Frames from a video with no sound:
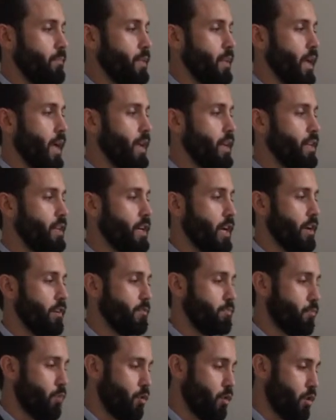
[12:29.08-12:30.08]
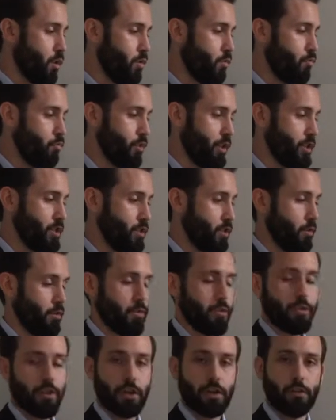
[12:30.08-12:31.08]
Any kind of more rigid or
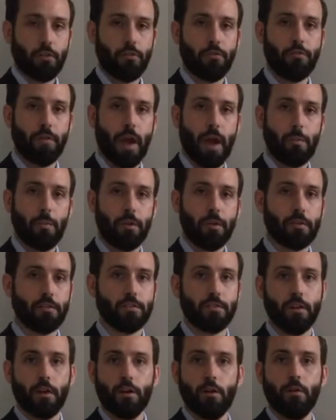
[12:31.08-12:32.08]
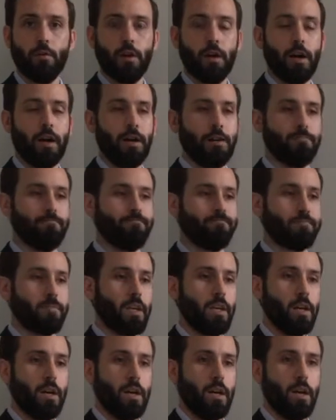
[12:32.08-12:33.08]
thicker fabric, so
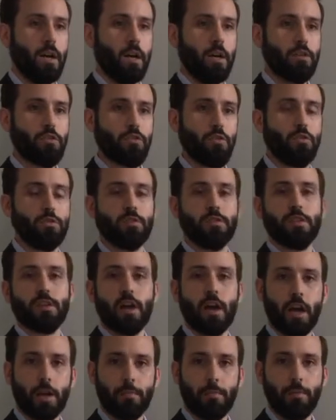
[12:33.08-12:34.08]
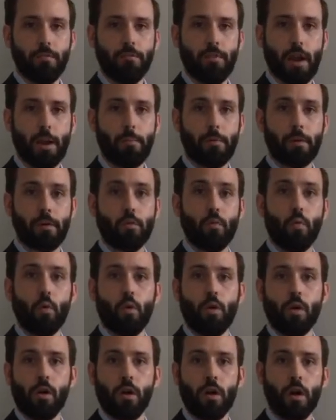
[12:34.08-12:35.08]
a certain type of fabric
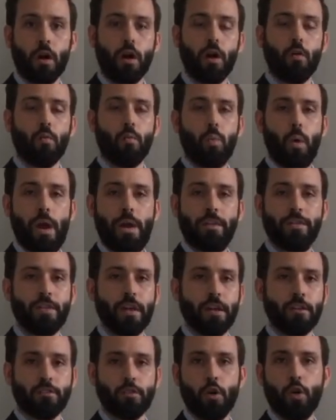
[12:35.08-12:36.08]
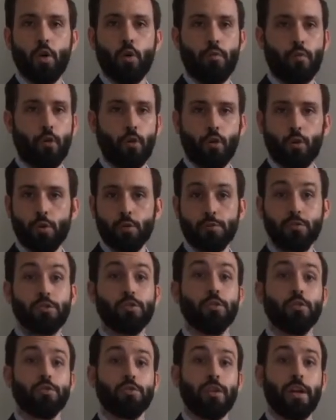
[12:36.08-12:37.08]
or a weight that is over
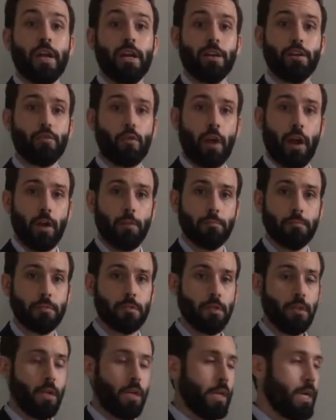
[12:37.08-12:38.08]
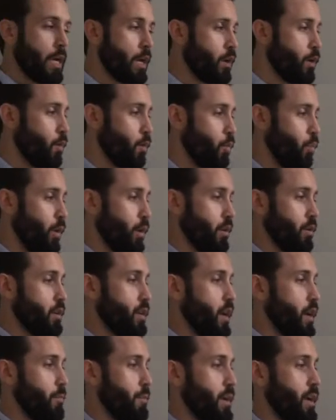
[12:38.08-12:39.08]
280 grams will
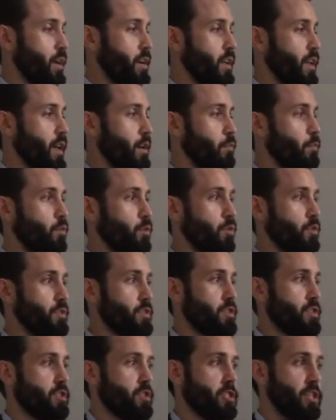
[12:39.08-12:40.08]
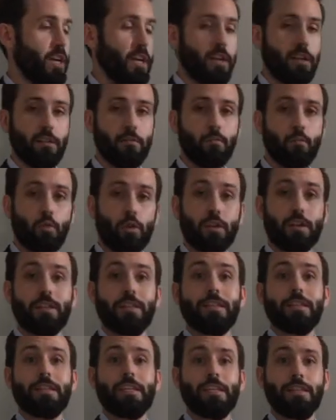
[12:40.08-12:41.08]
come in and will sit more
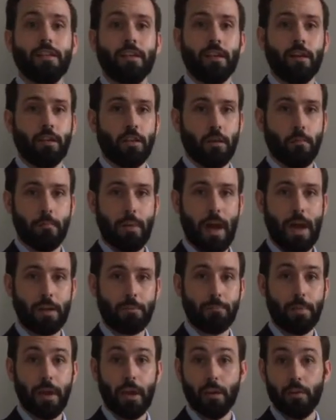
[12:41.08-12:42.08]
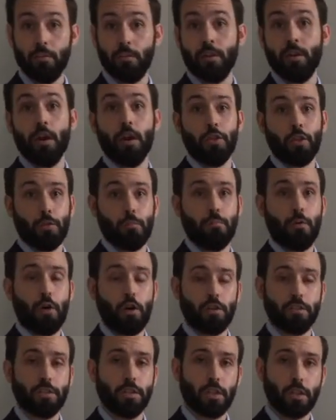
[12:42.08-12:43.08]
cleanly on the back panel and other
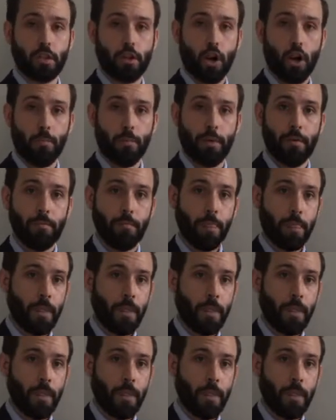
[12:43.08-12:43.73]
parts of the garment.